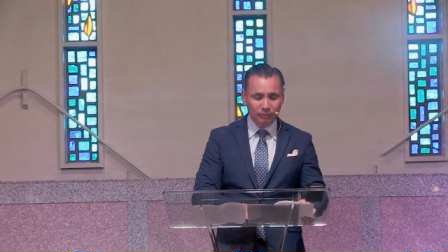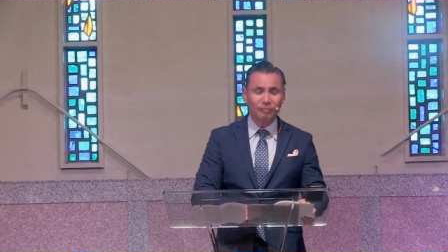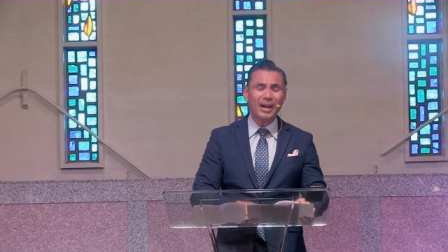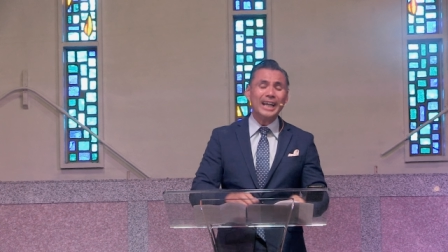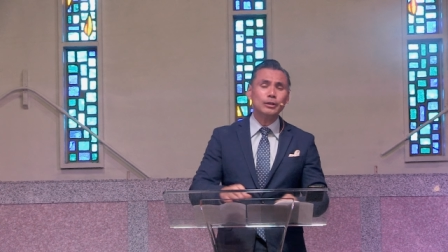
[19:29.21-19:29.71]

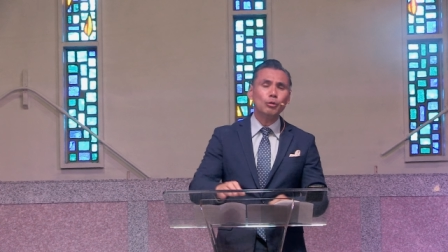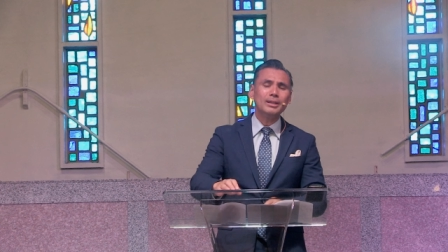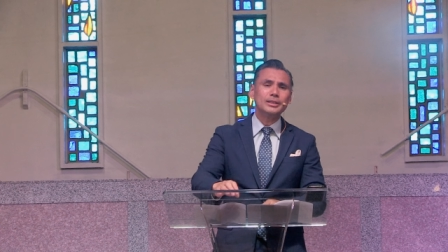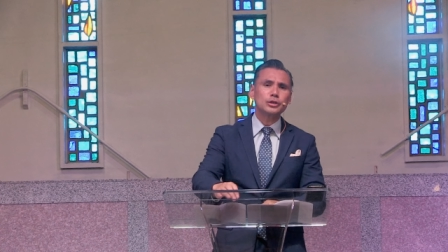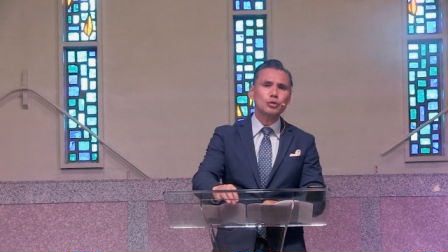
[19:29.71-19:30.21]
final
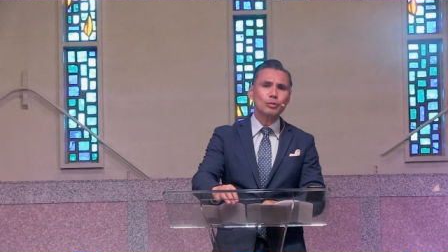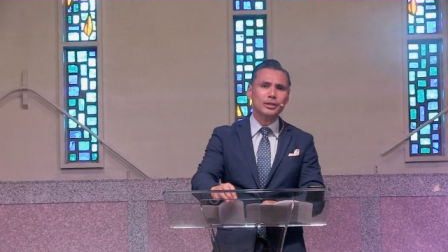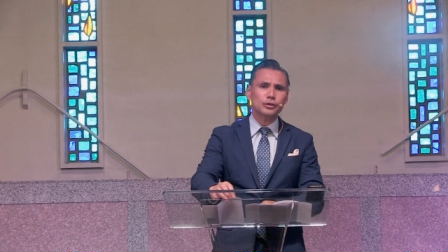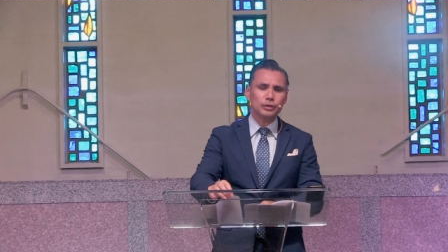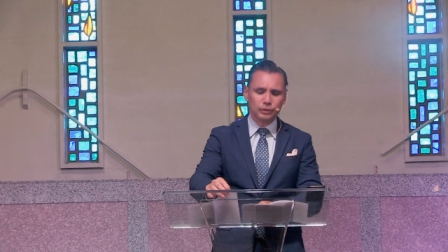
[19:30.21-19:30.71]

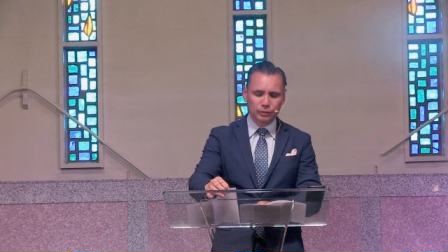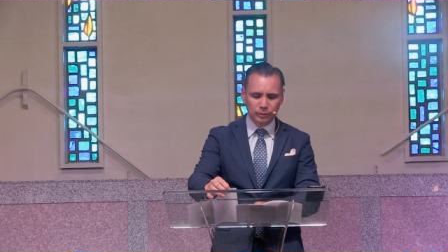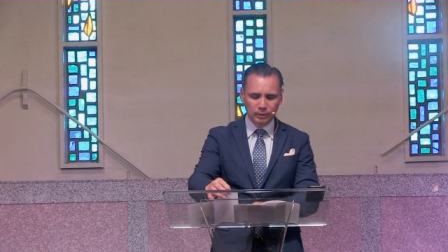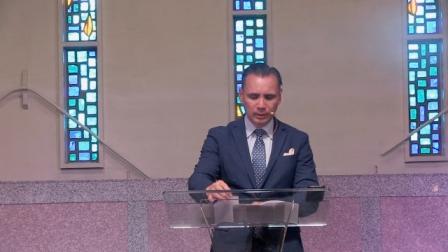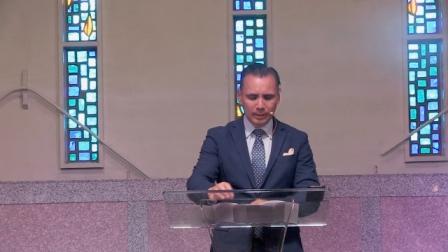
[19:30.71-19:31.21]
instructions
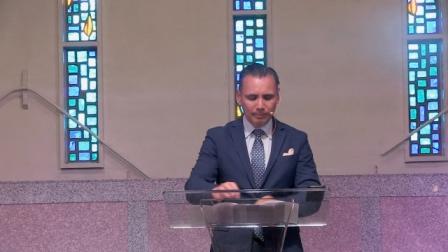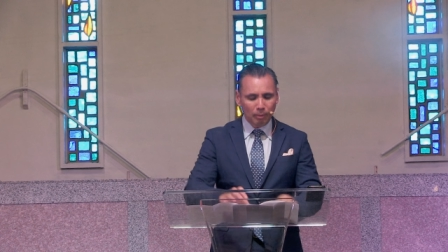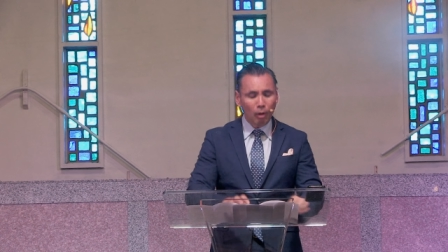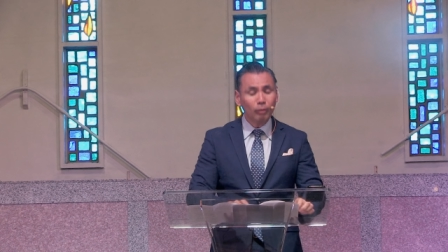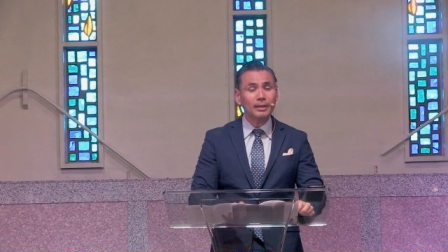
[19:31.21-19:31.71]

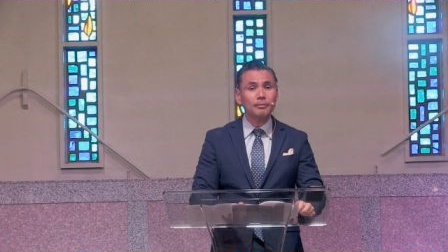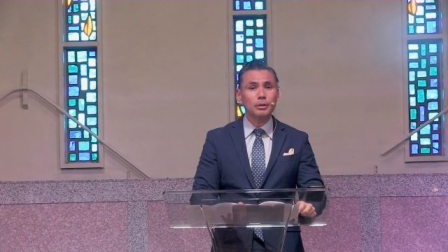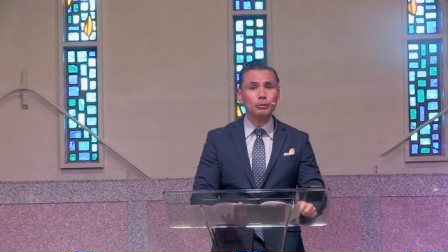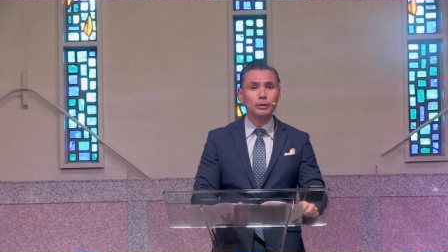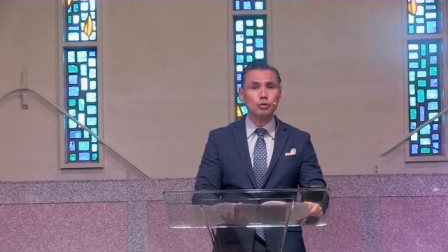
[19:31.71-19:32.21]
Paul left
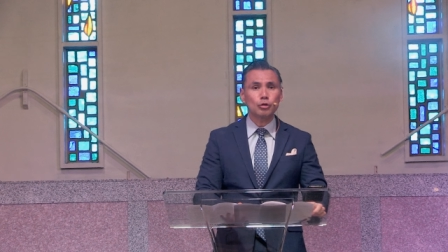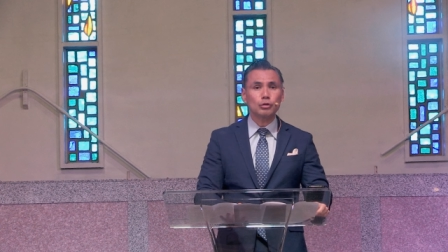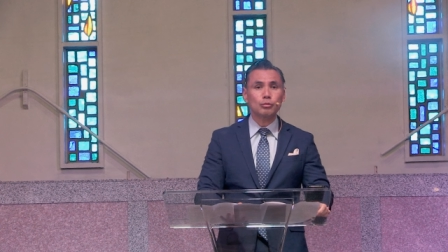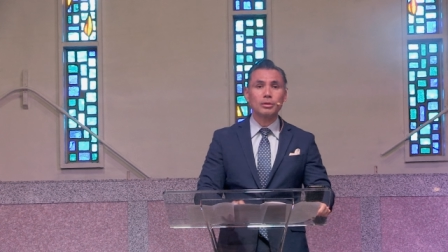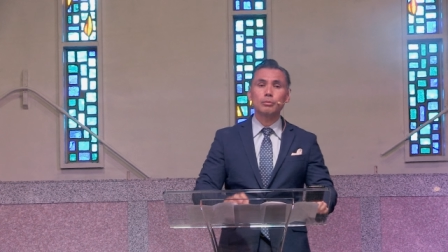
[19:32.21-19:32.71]
the early
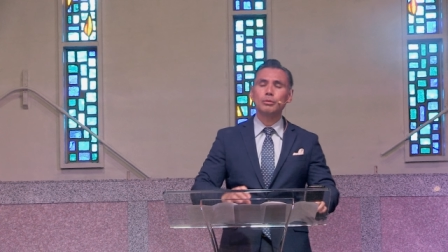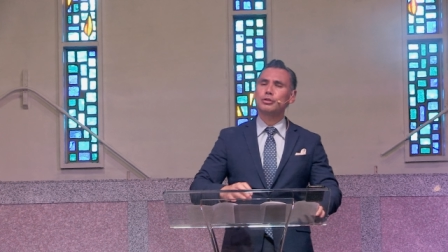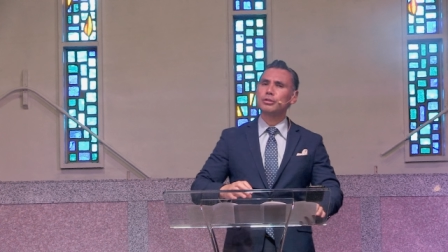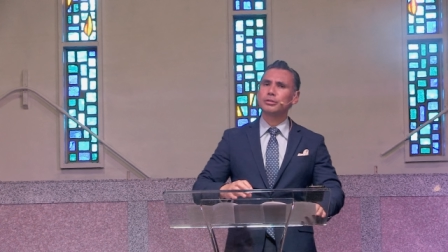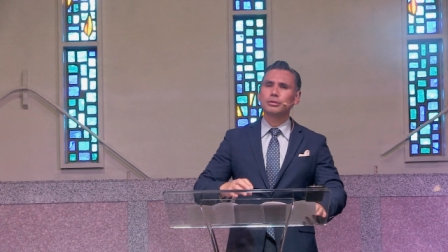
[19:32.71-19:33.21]
church with,
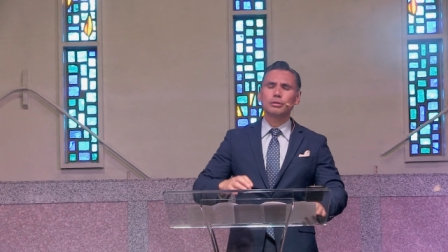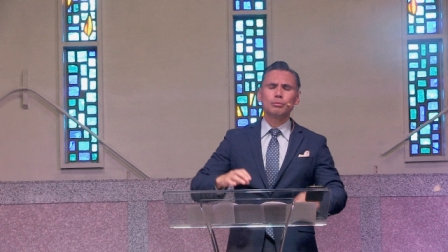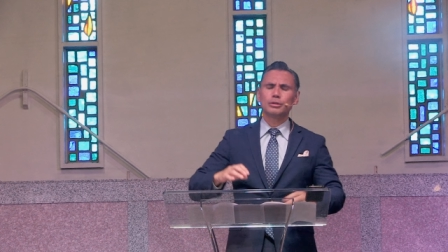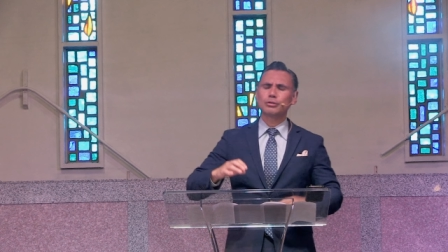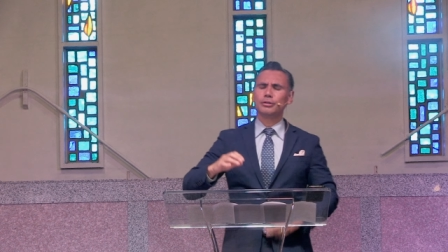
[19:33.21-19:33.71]
which, is,
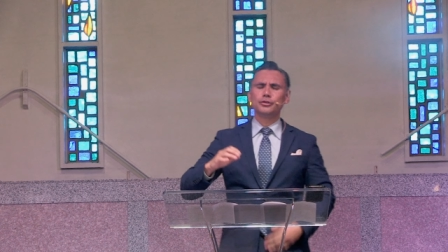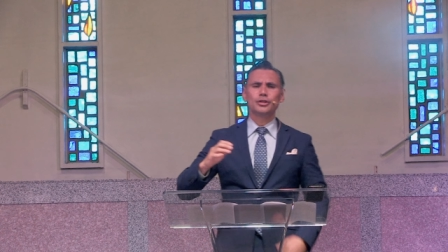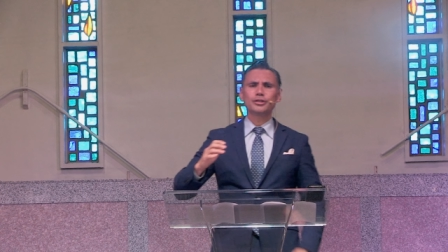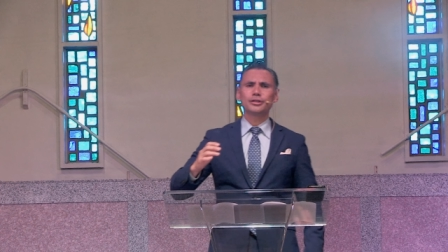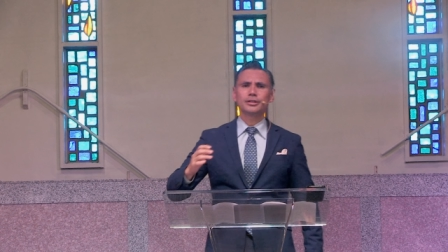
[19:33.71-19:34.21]
which are
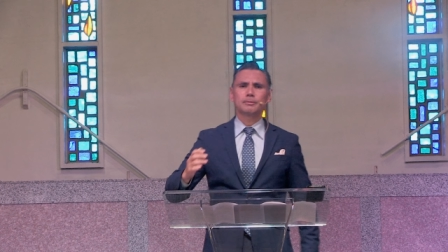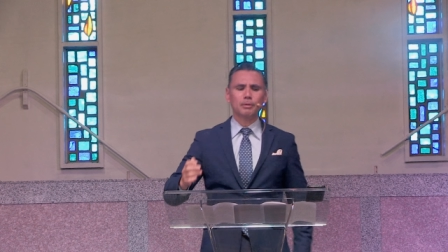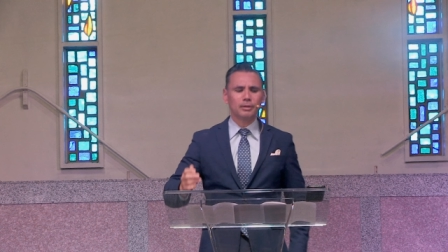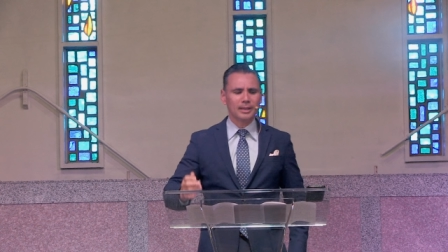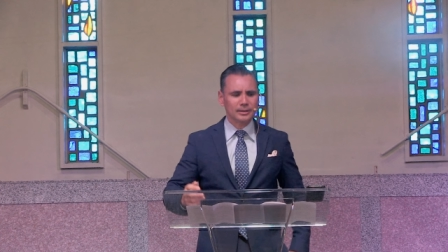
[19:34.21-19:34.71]
just as
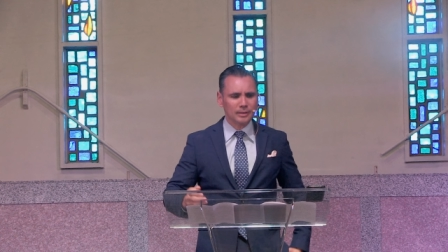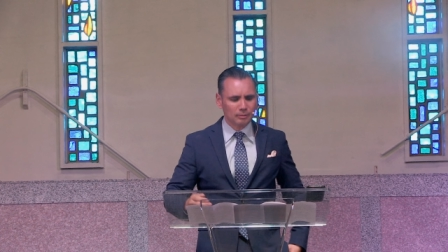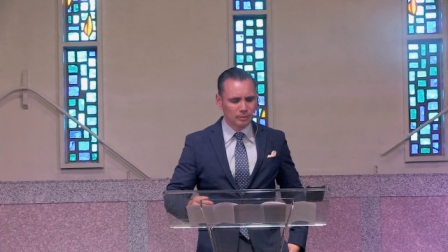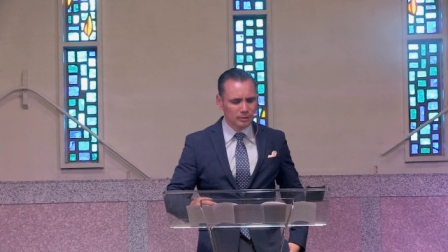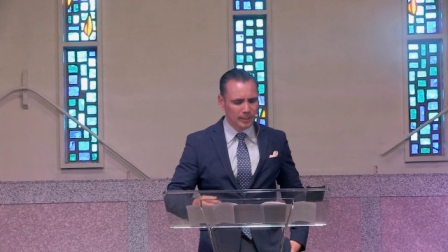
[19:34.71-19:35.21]
pertinent as they
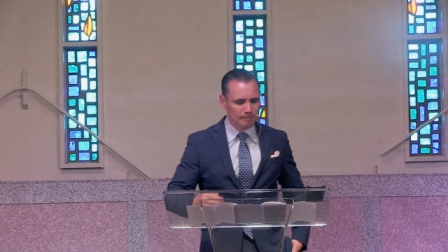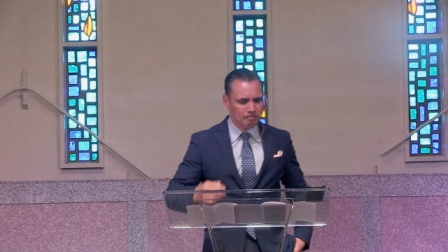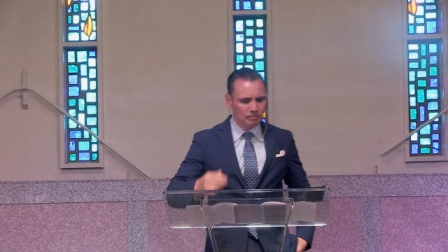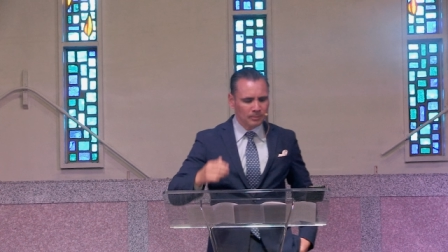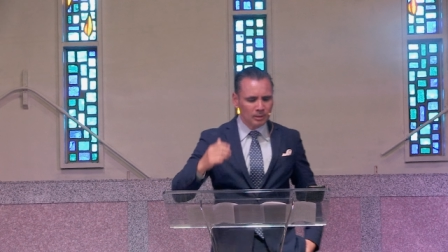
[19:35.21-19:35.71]
are today.
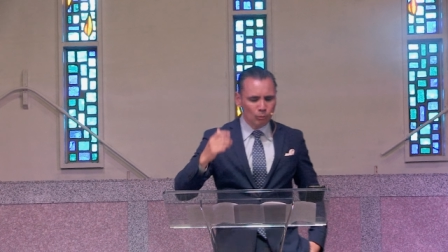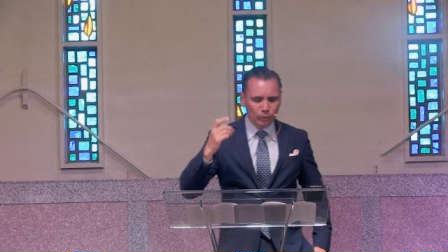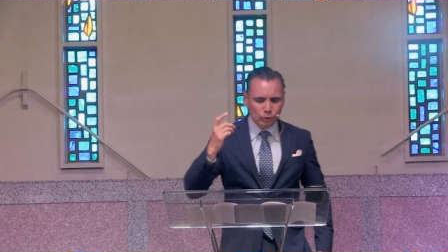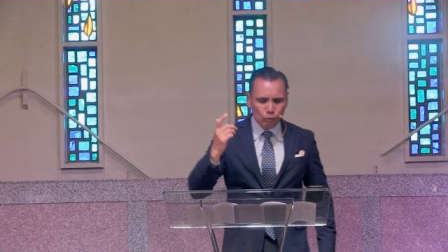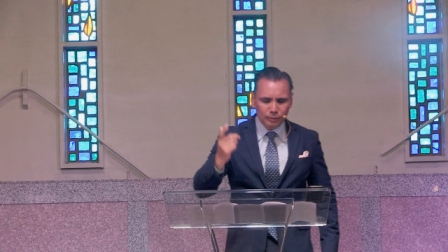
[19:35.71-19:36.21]

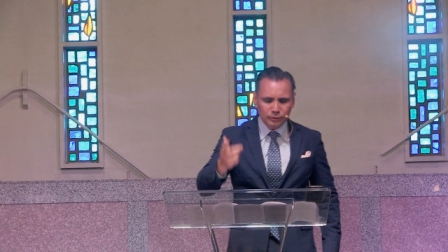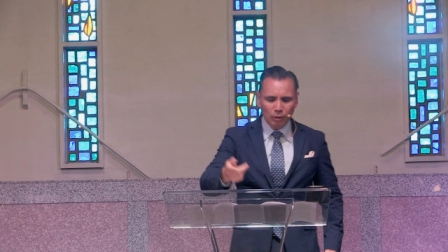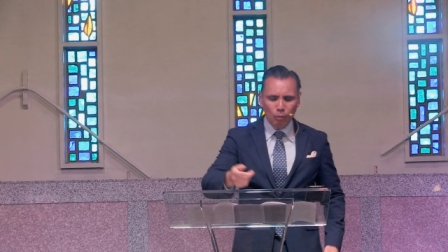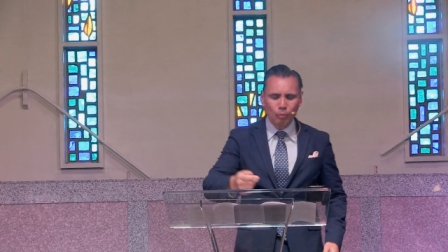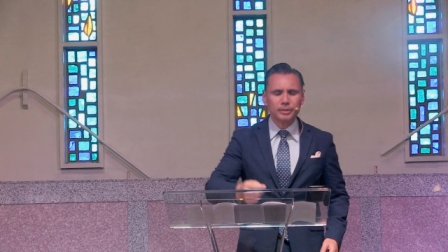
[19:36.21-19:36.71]
Rejoice
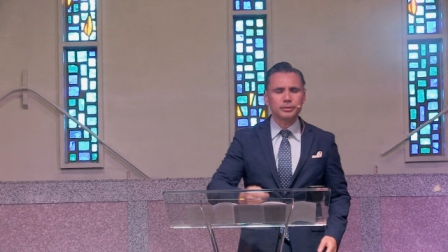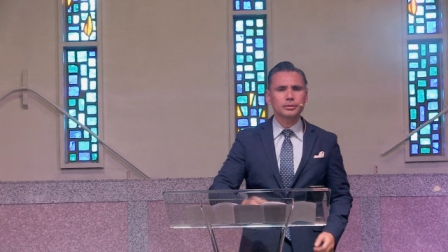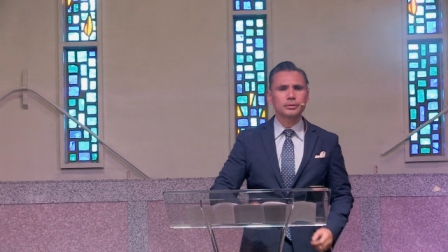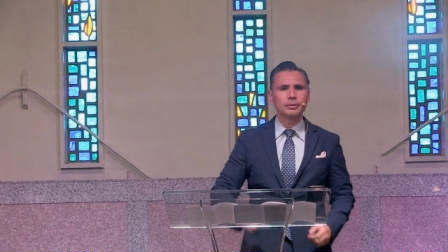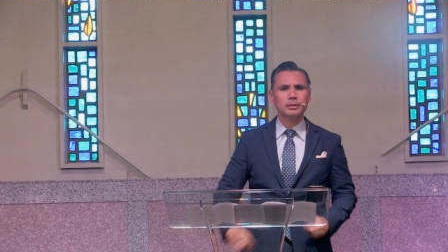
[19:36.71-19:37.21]
always,